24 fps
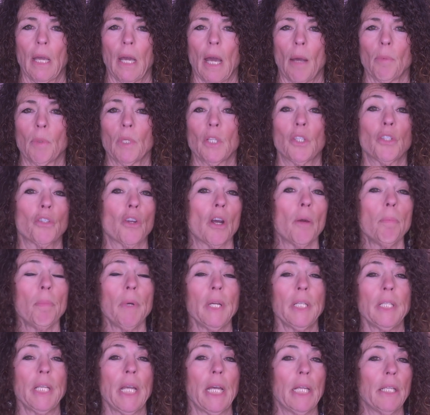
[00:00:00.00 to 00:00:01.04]
I'm going to start
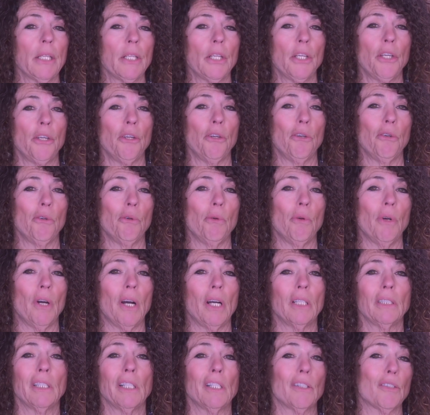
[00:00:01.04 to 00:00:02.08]
by telling you
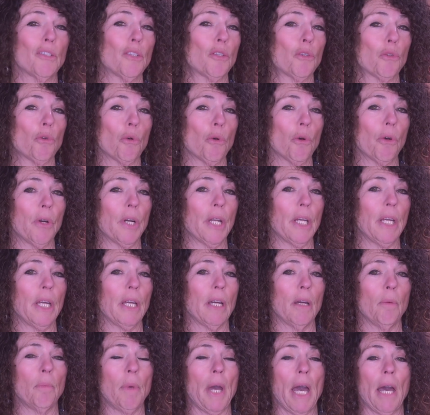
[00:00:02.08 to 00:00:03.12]
a little story
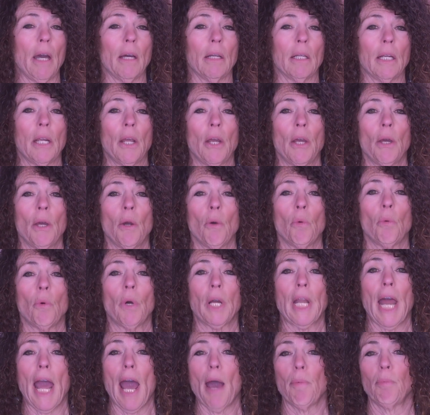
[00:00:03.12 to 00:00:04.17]
about
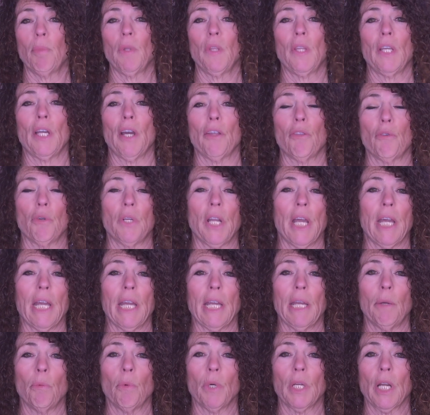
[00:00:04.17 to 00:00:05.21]
what happened the other
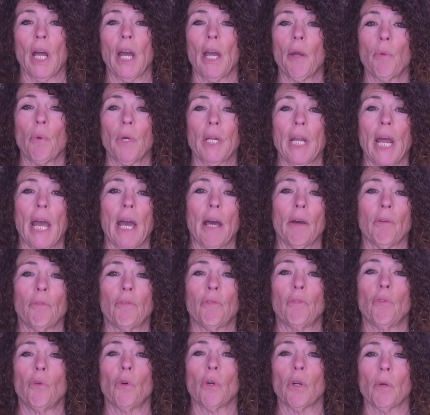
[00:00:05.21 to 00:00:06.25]
day when I went out
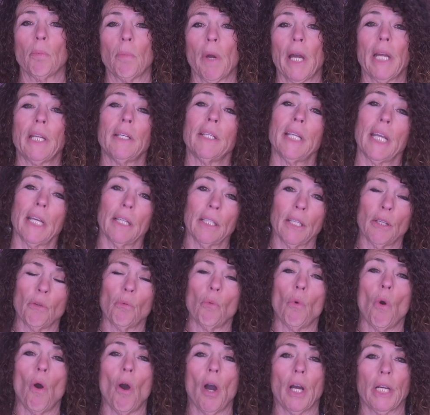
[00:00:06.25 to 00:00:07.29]
for my daily
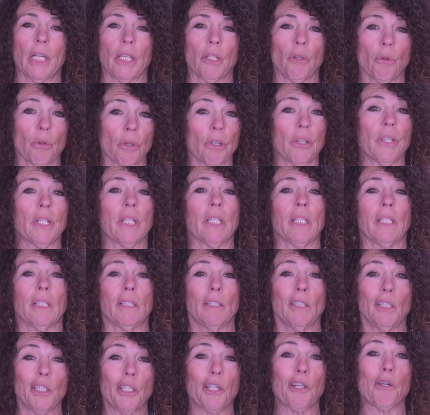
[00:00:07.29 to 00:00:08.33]
walk in order to
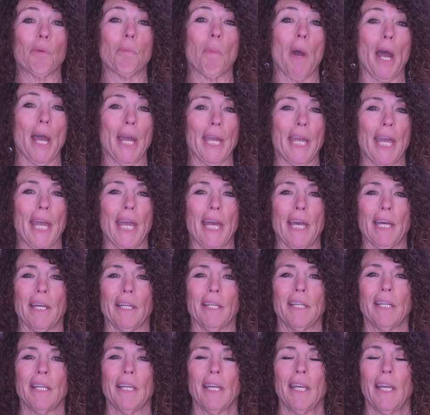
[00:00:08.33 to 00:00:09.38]
clear my head.